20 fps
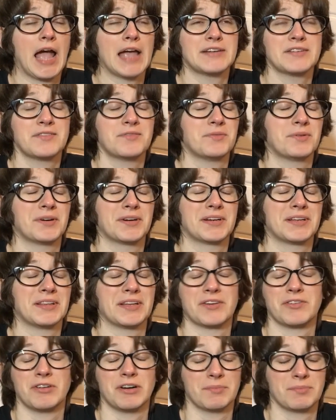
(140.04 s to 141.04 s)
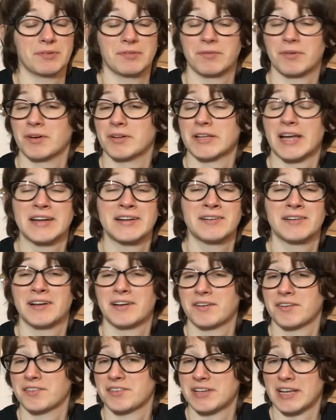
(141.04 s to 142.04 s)
I don't work in the corporate world. I don't
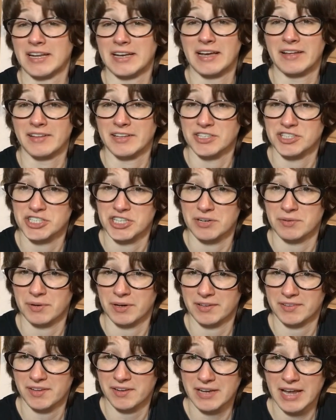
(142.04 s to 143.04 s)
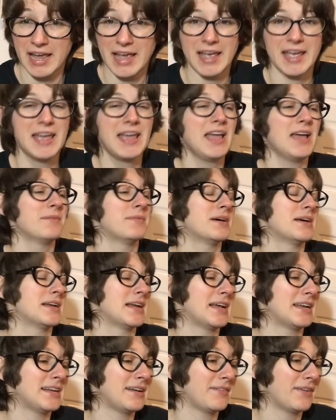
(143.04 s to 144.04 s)
understand how this shit works, okay? But
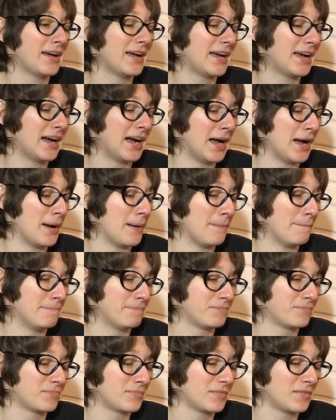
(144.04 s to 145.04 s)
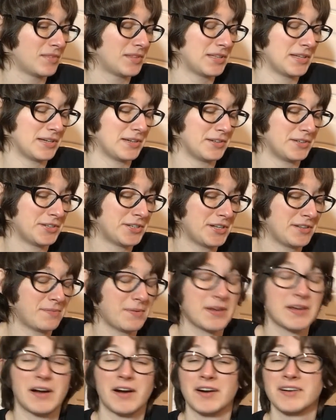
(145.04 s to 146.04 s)
anyway, so she's
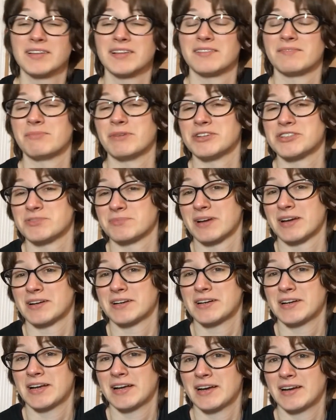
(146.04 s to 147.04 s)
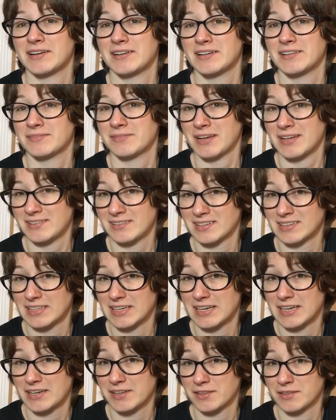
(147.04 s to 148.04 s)
being a heartless bitch about it and is
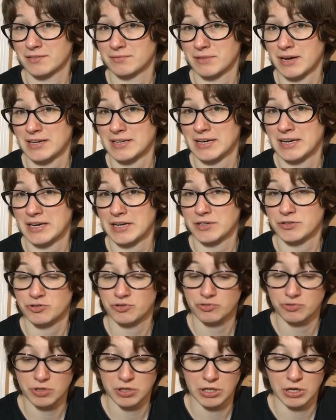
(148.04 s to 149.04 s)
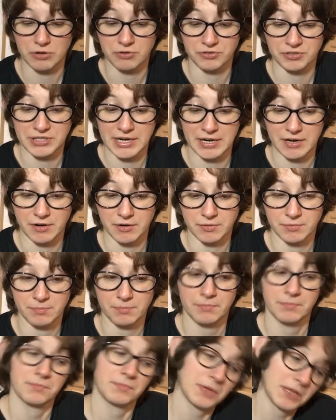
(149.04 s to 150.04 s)
basically threatening to close down
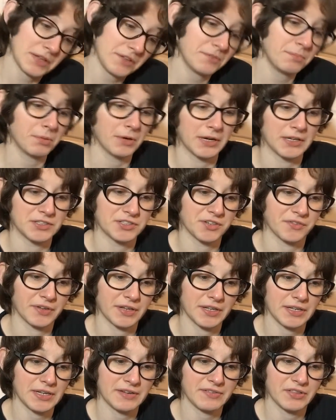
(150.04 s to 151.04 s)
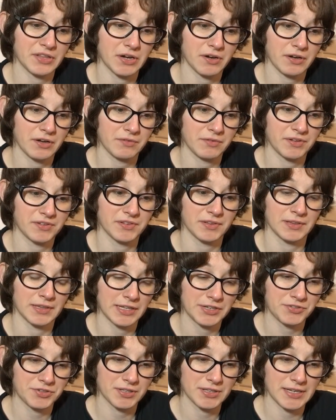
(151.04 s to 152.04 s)
his branch of it, even though it was
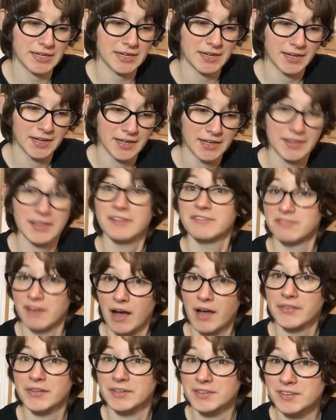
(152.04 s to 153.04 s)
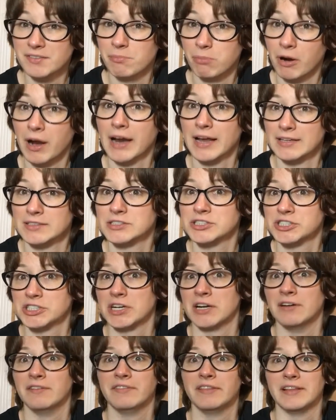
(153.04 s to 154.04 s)
literally the father's branch
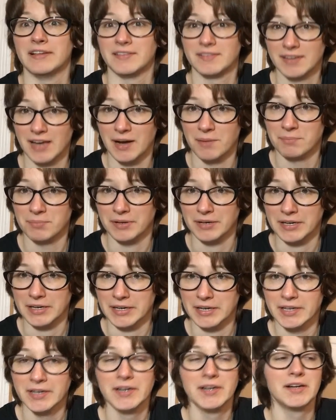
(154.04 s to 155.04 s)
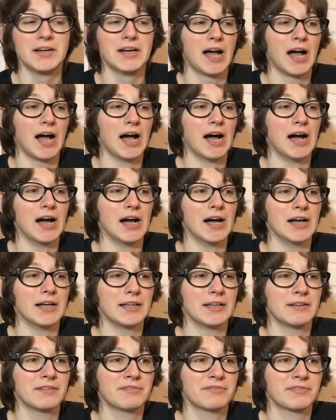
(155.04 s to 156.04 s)
of this company,
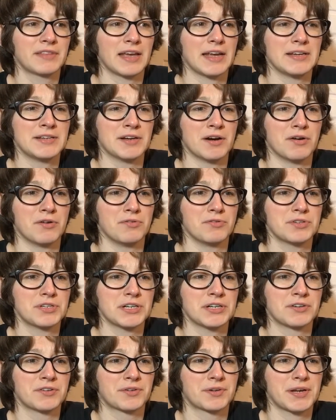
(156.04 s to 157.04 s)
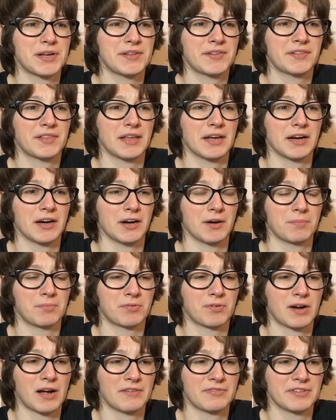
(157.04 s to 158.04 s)
if they don't increase their
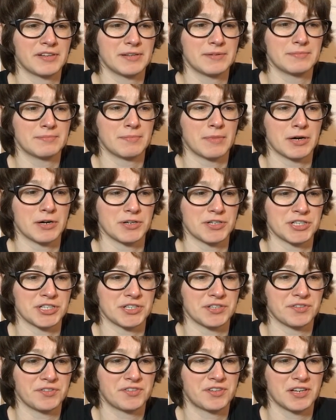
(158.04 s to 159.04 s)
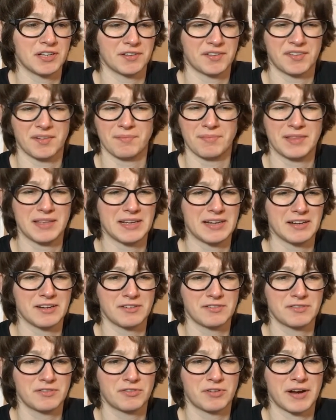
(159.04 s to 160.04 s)
profit margins to something
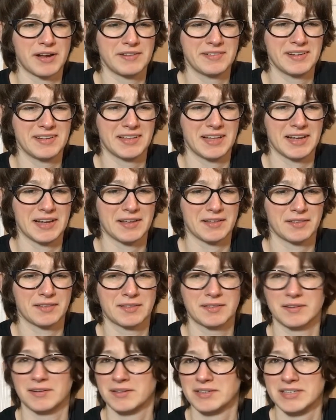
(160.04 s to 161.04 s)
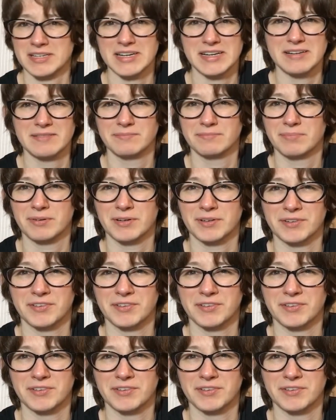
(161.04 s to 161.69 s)
crazy like 13%,